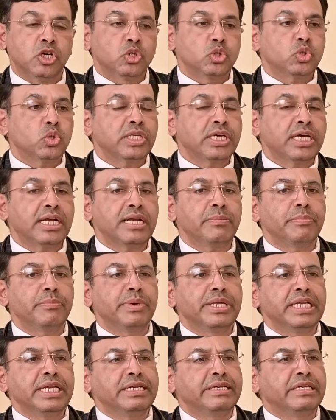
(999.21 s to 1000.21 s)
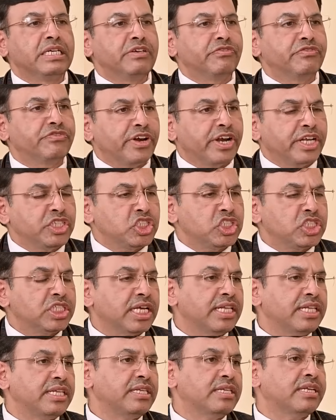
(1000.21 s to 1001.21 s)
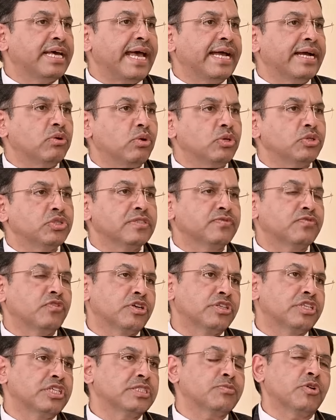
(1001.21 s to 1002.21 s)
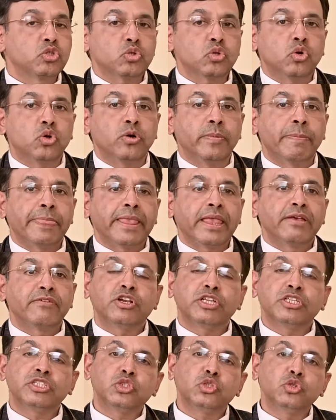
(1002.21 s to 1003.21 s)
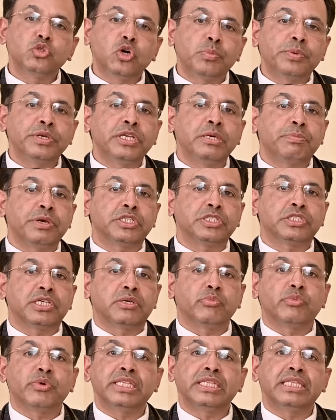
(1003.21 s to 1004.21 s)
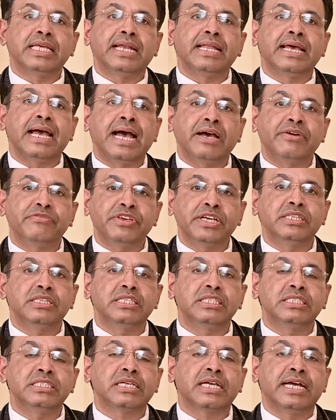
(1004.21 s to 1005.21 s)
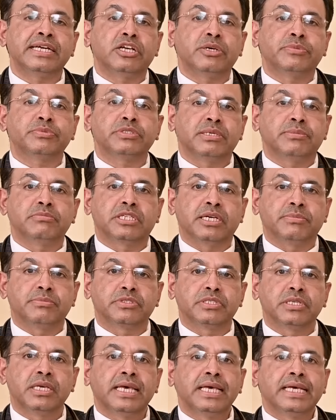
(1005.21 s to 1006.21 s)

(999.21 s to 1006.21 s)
So there are many differential diagnoses for this. So for a COPD patient, when they are having this kind of symptoms,